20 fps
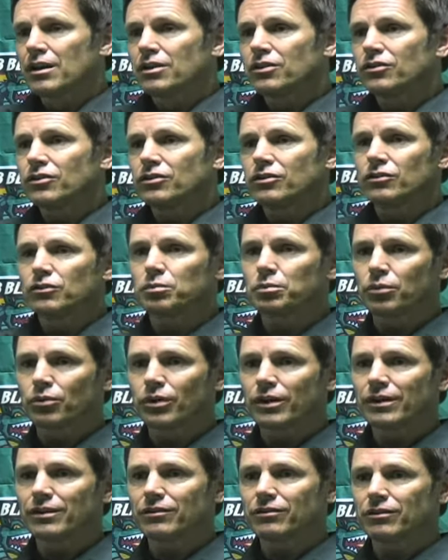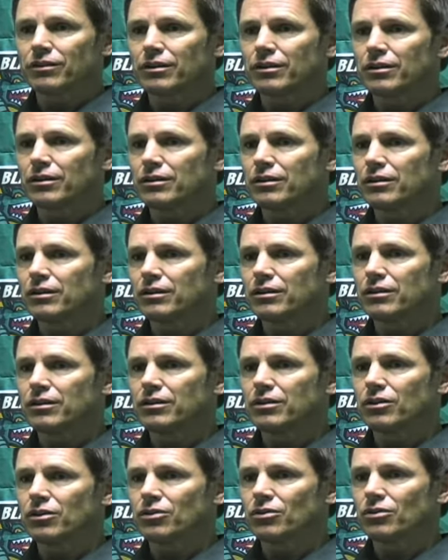she just brings a,
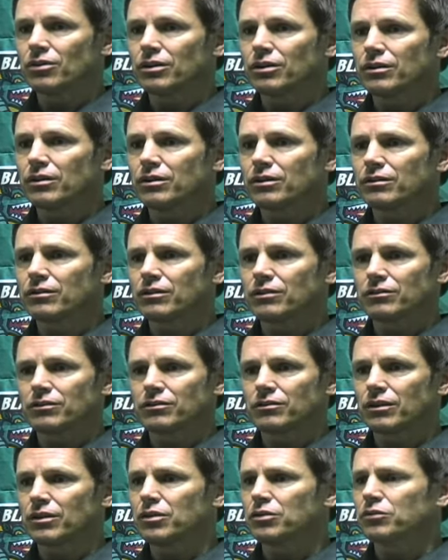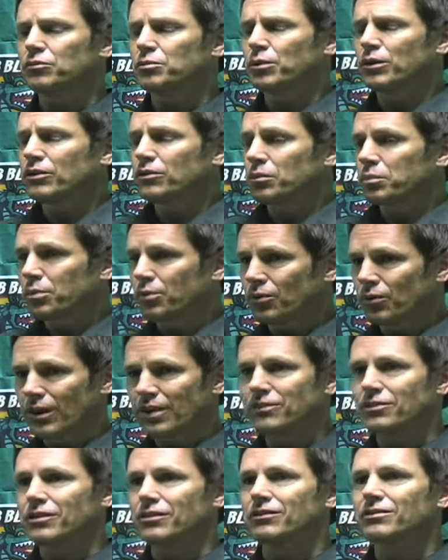you know, a, I said, brings a
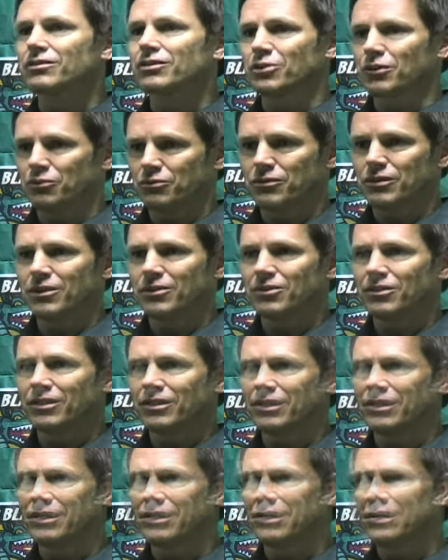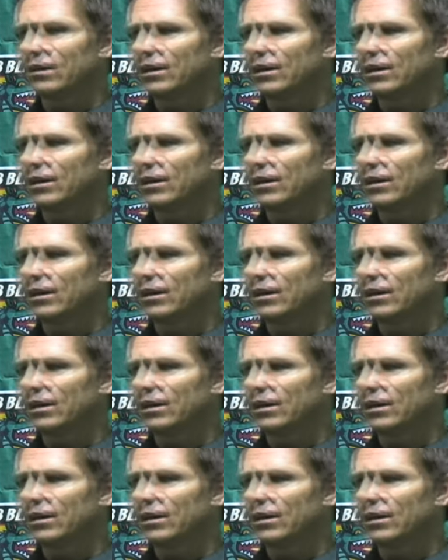presence to the field.